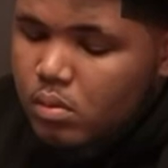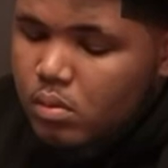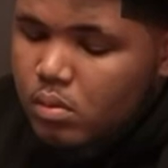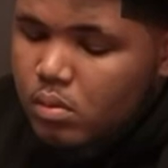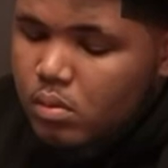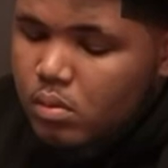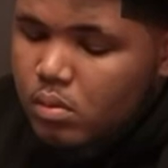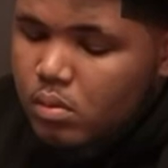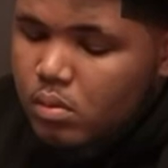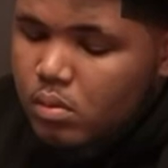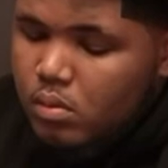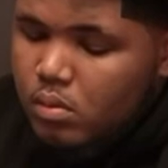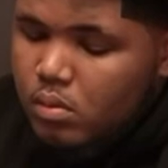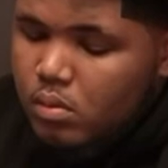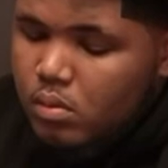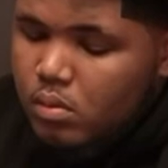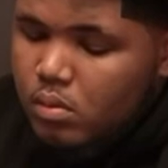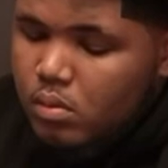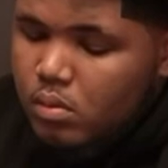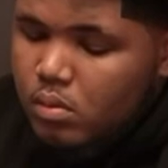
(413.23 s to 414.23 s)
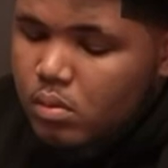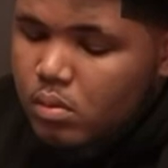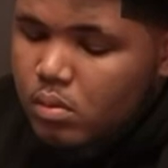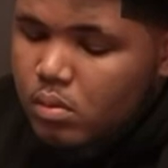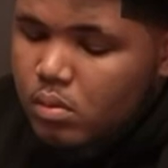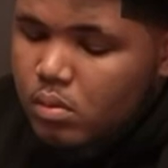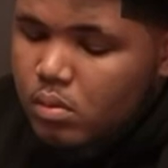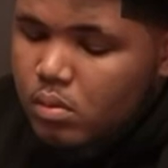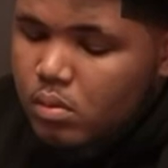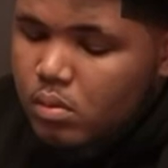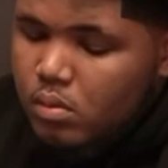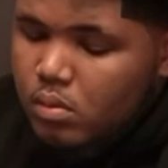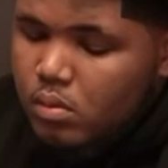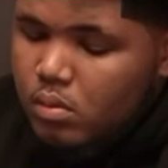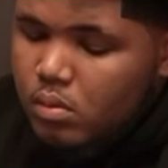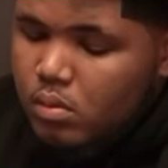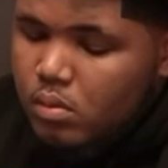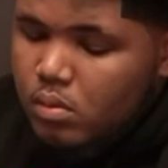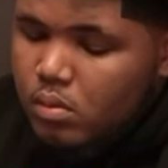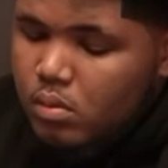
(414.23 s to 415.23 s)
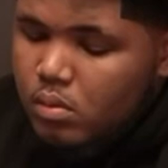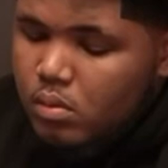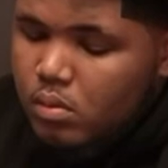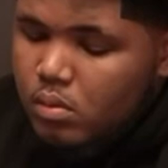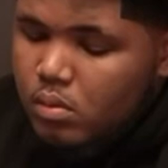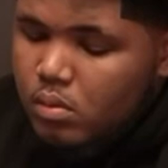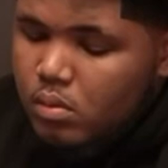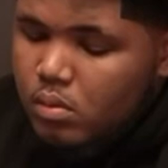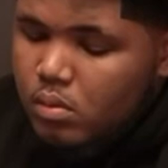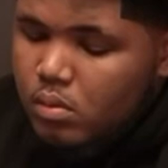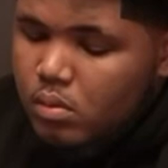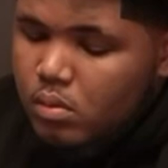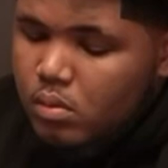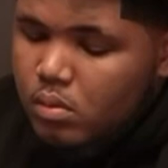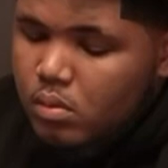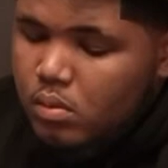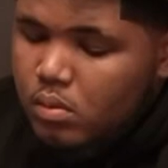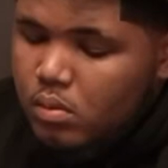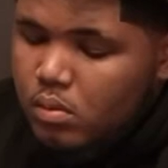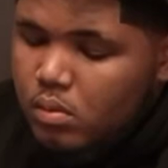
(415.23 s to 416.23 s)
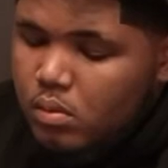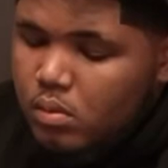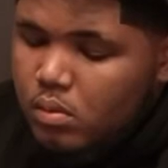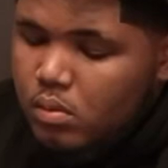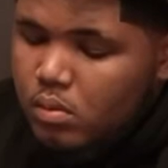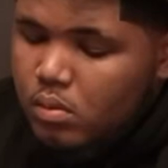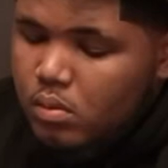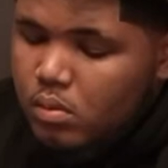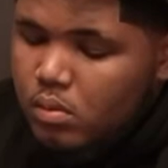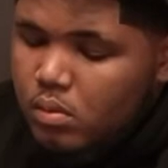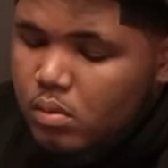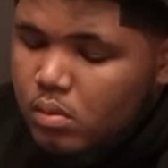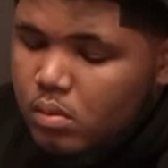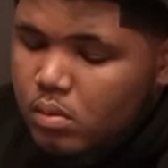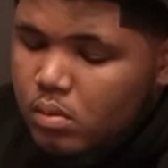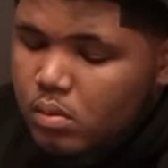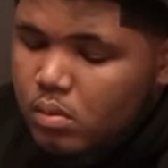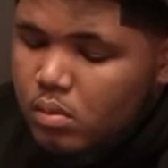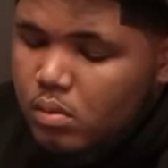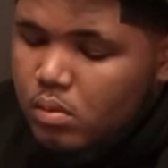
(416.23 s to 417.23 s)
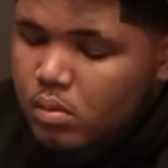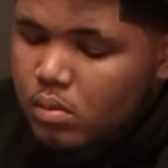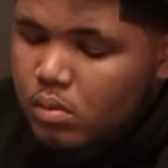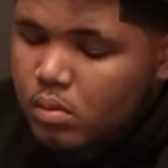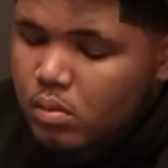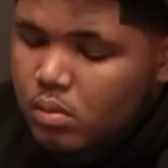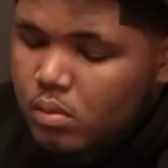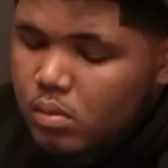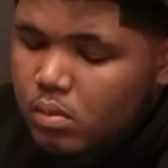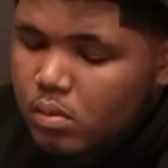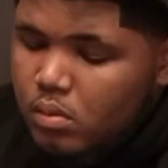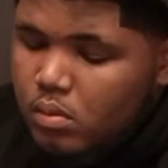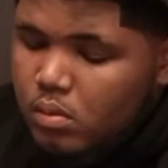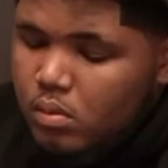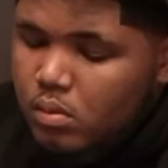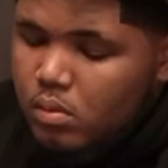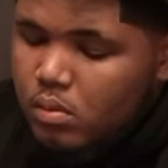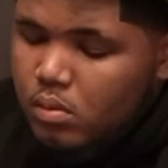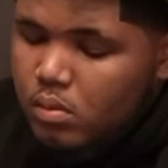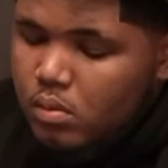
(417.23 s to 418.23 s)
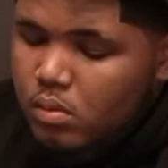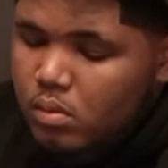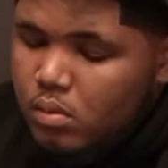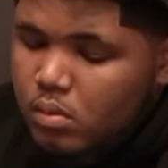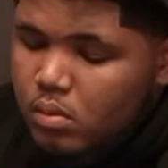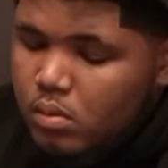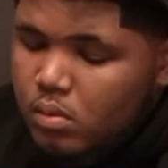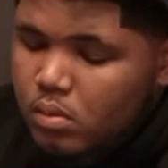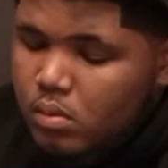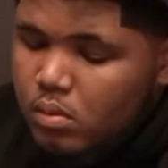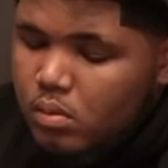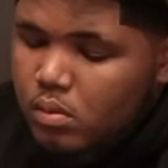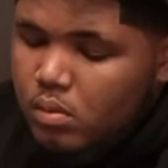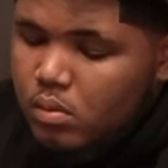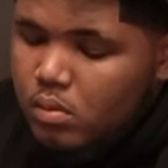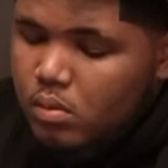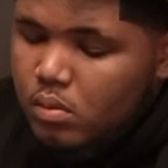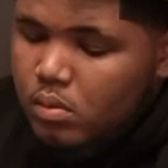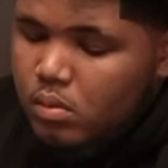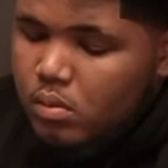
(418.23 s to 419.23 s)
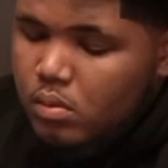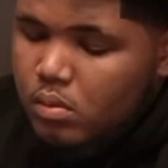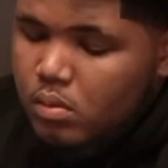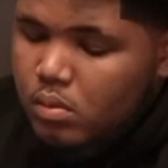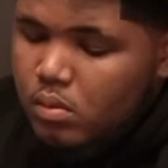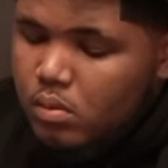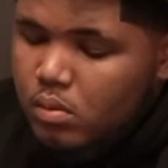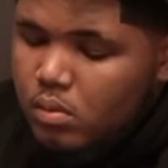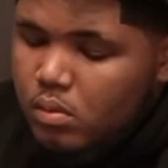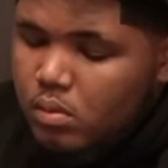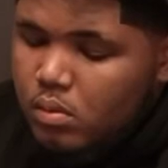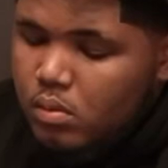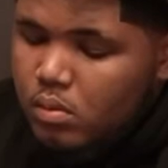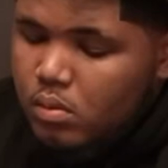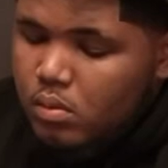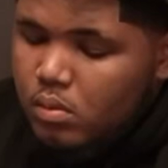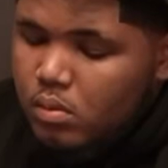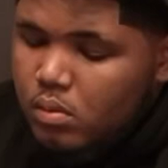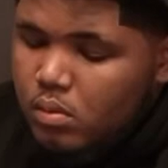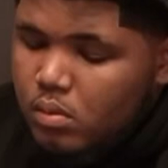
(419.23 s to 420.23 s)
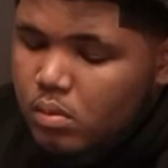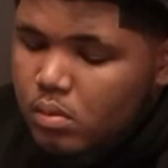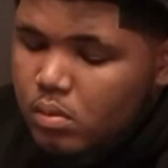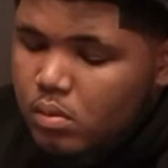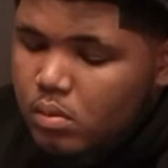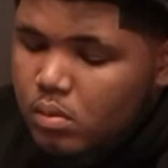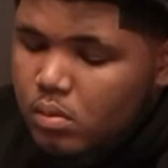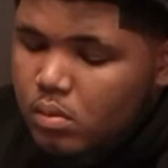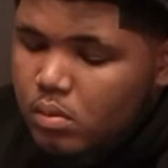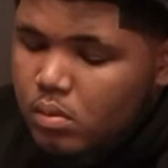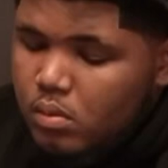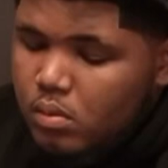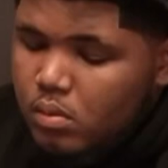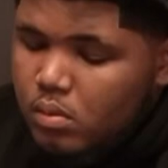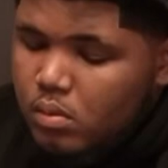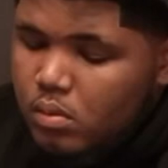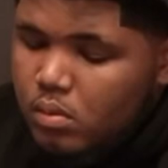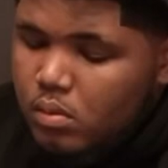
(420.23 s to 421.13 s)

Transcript: [no speech]